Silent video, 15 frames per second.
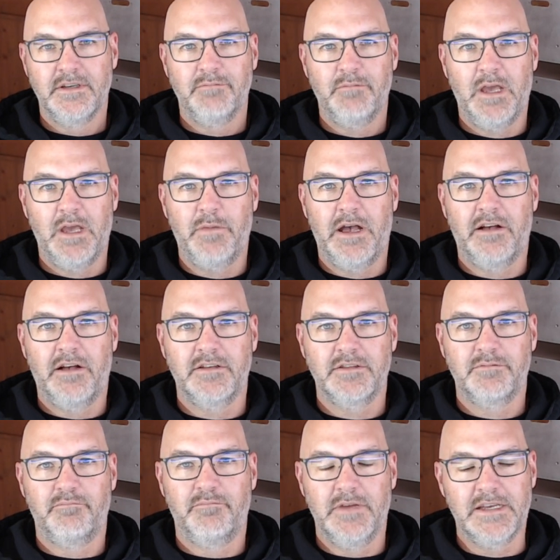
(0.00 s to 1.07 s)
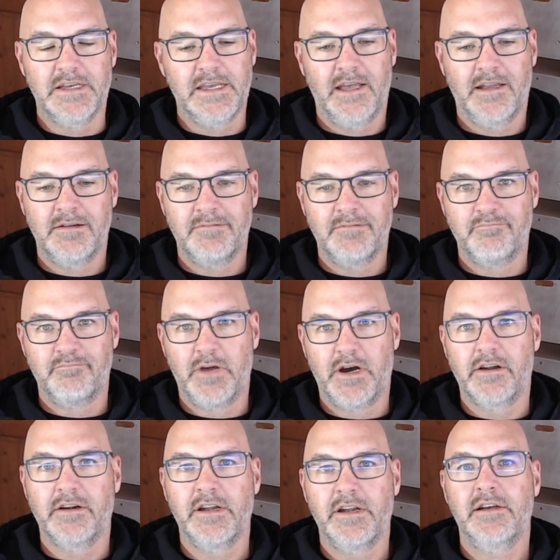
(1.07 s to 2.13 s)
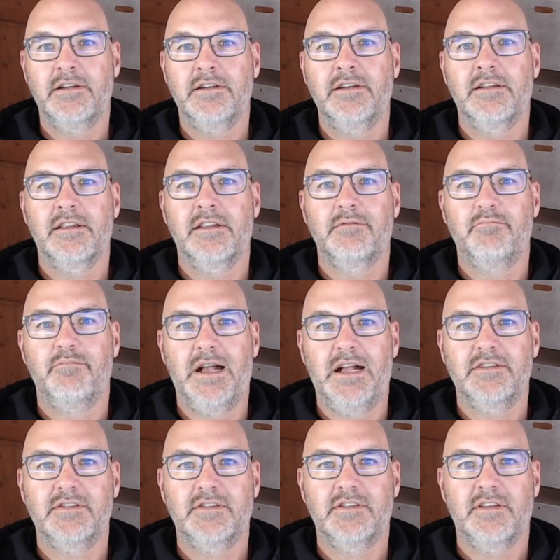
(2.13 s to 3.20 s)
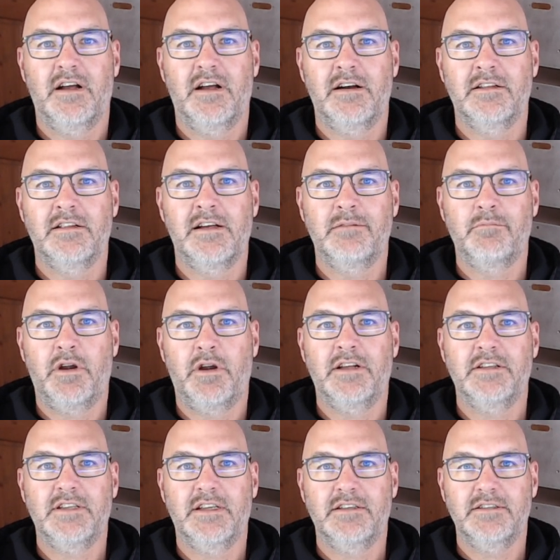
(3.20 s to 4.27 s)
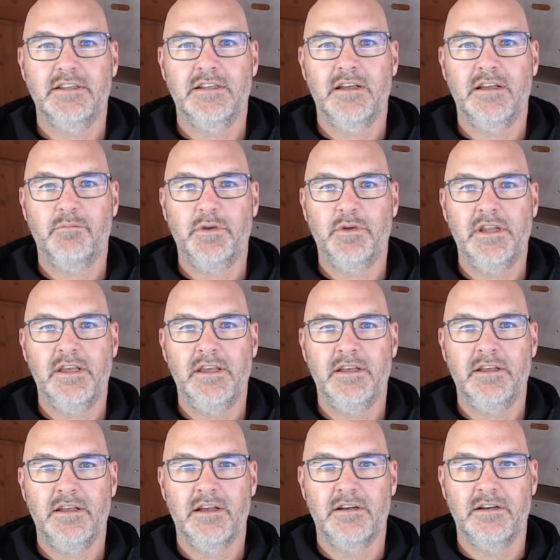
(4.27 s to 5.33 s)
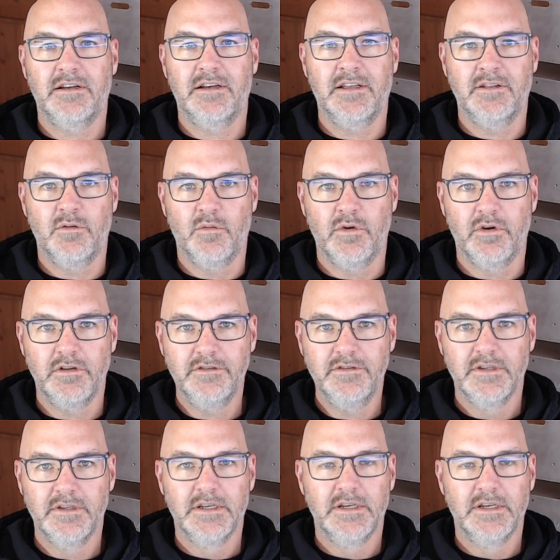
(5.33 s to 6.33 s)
PayPal is, again, bar none, the best online processing company in the world.